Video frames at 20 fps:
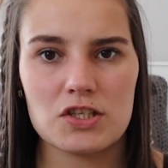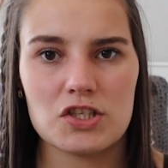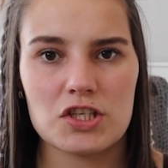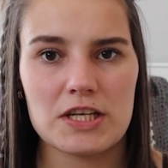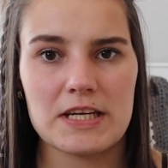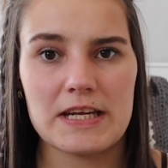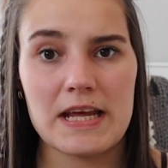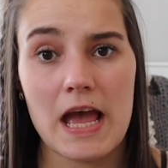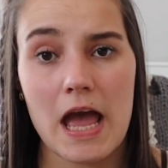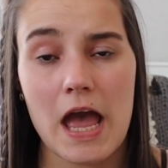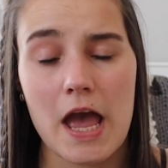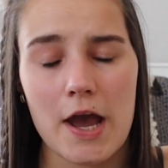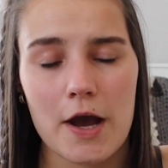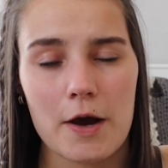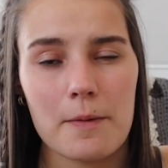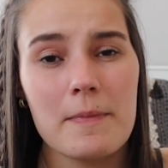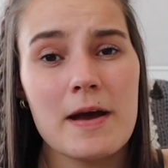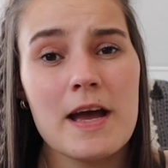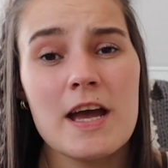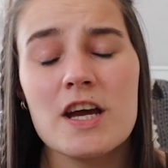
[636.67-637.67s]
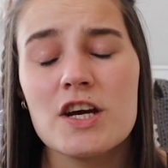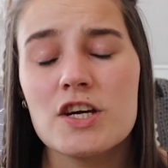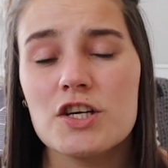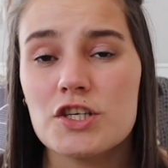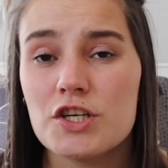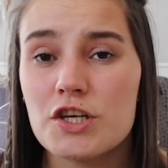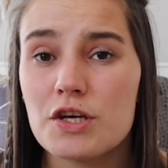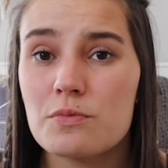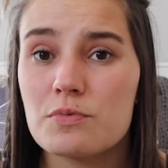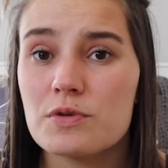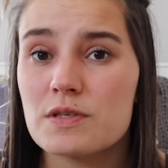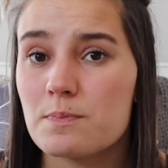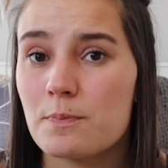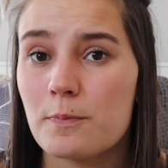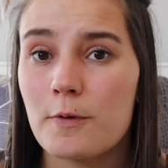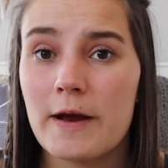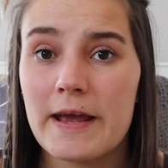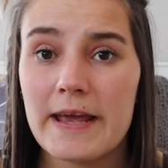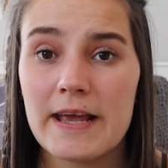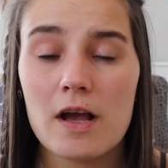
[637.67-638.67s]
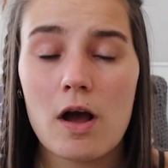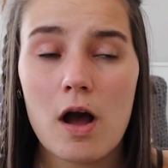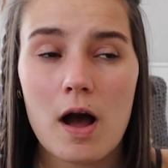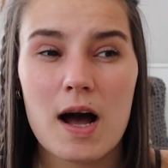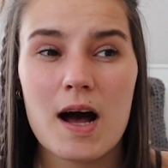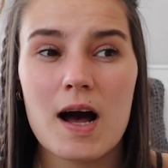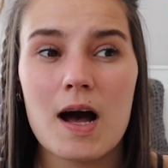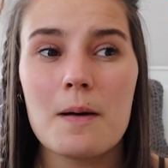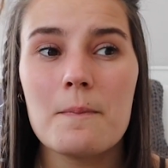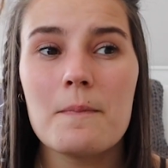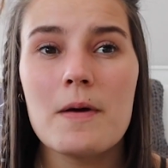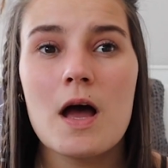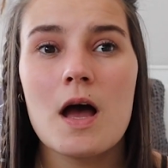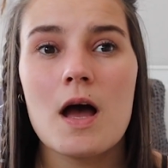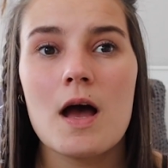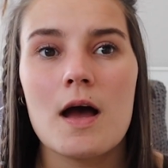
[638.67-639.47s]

journey home, she was pretty calm